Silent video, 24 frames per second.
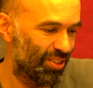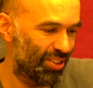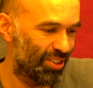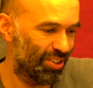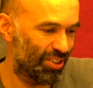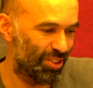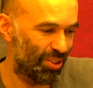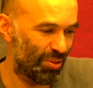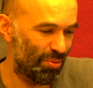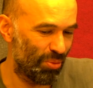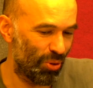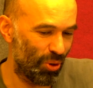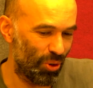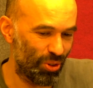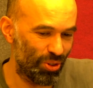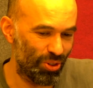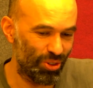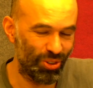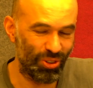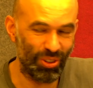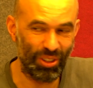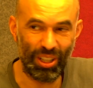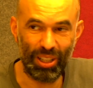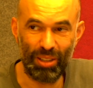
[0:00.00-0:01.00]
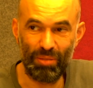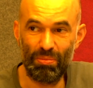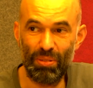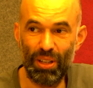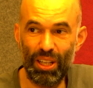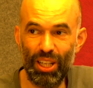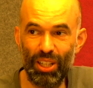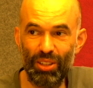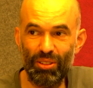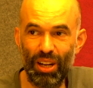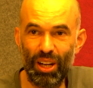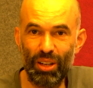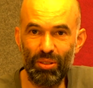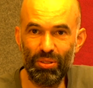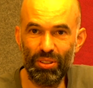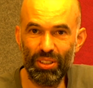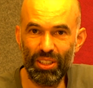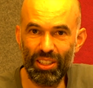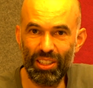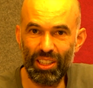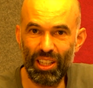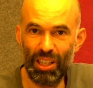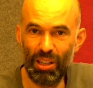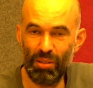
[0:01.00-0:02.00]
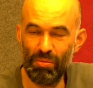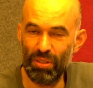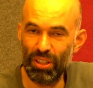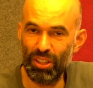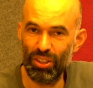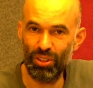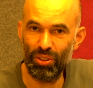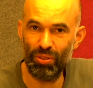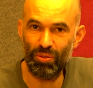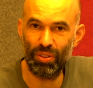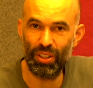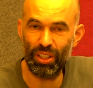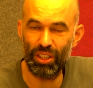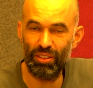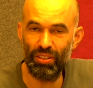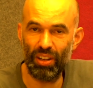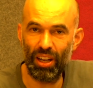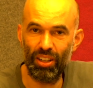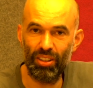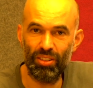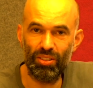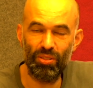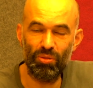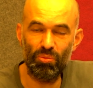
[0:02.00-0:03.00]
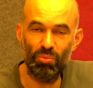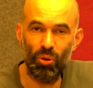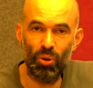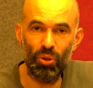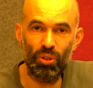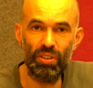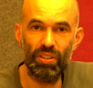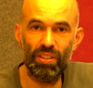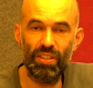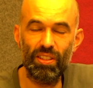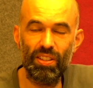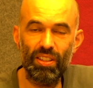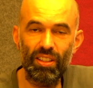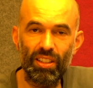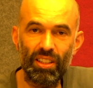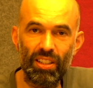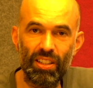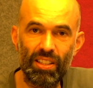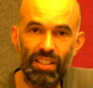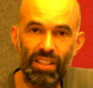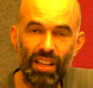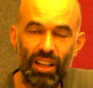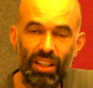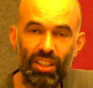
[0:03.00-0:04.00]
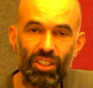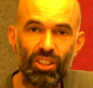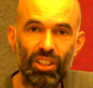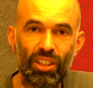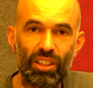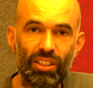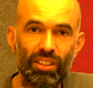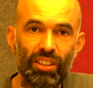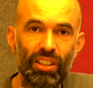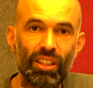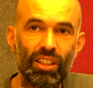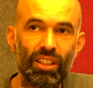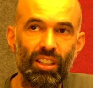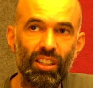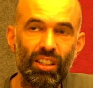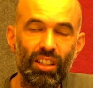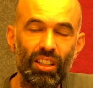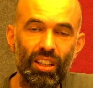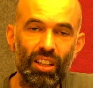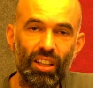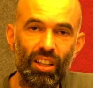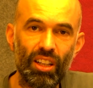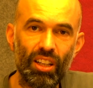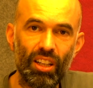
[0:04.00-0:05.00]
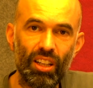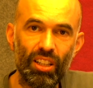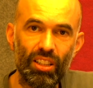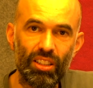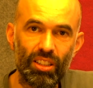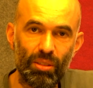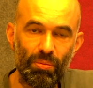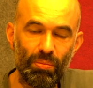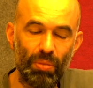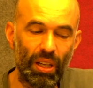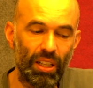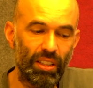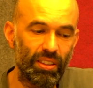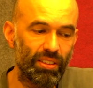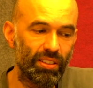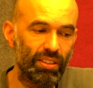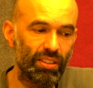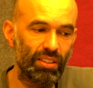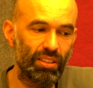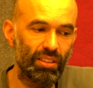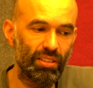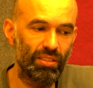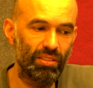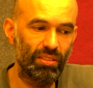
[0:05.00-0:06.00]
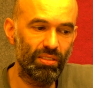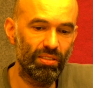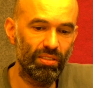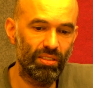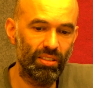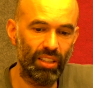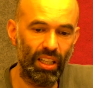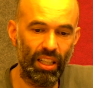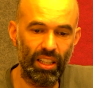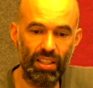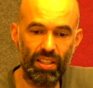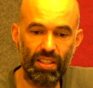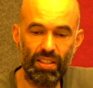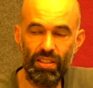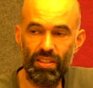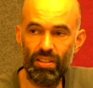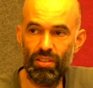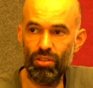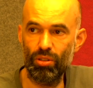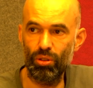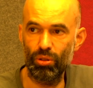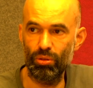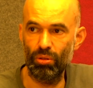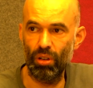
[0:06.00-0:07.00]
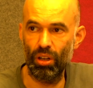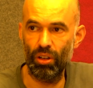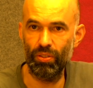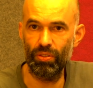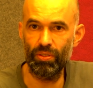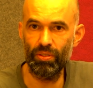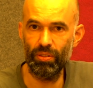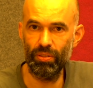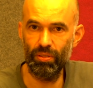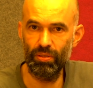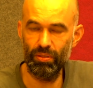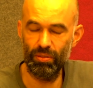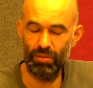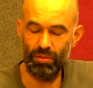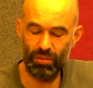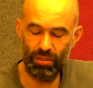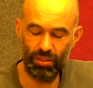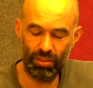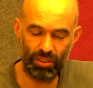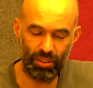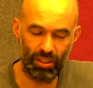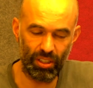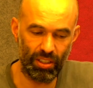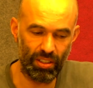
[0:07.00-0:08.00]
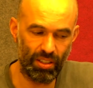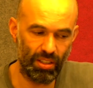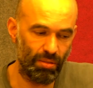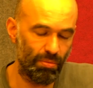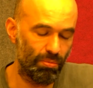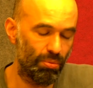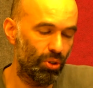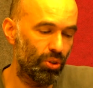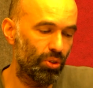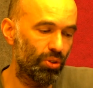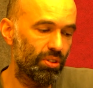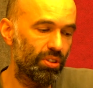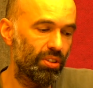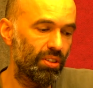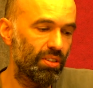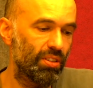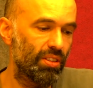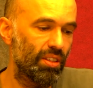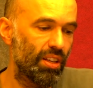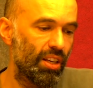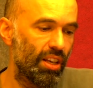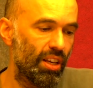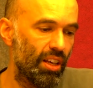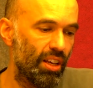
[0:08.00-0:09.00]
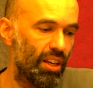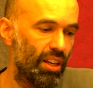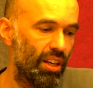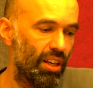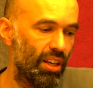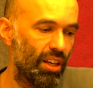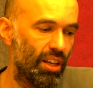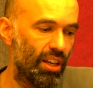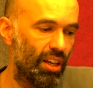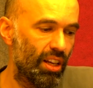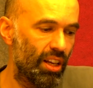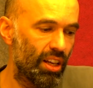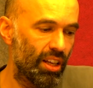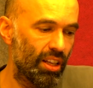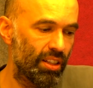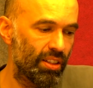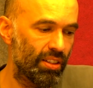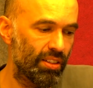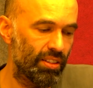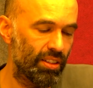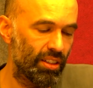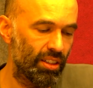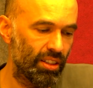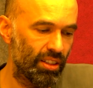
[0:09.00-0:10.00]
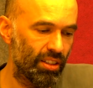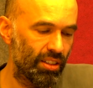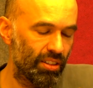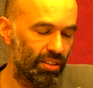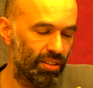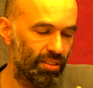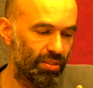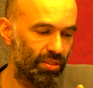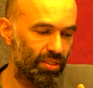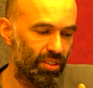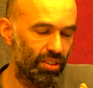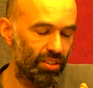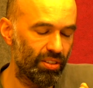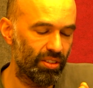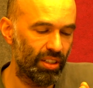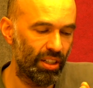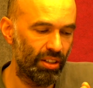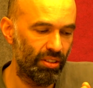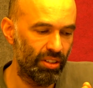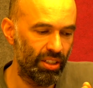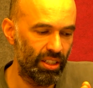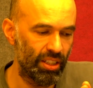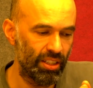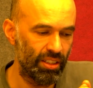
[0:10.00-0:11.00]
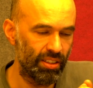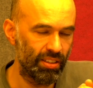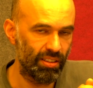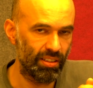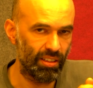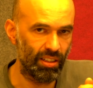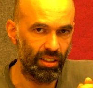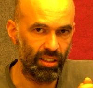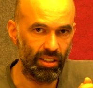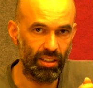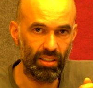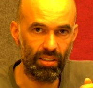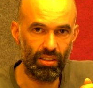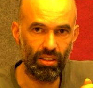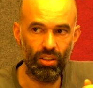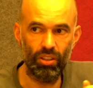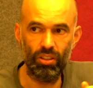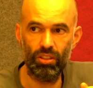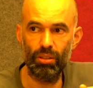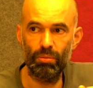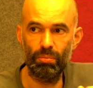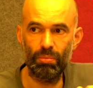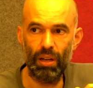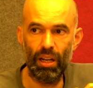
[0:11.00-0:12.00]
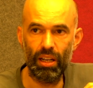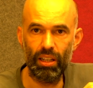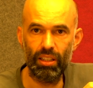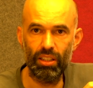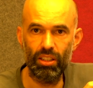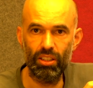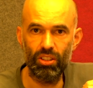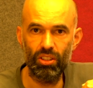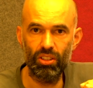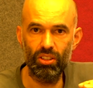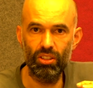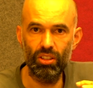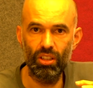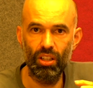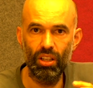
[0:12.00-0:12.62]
important to like play around with it a little bit to figure out what is actually the best tests to run. So that's important. And there is like a starter package